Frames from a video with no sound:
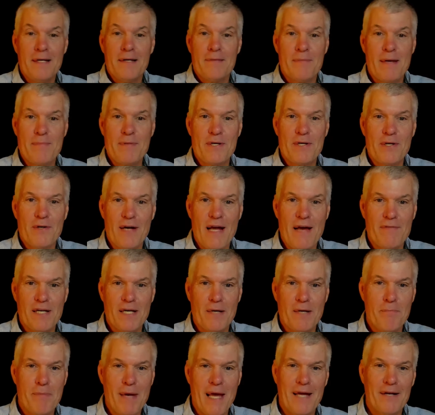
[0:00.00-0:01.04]
Maybe you're having
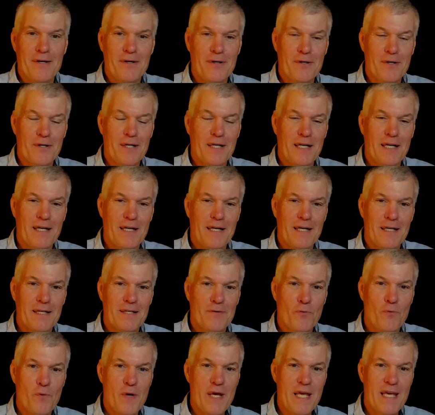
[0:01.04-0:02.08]
a banner uh,
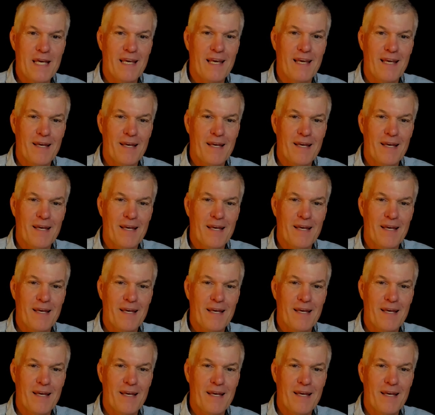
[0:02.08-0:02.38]
week.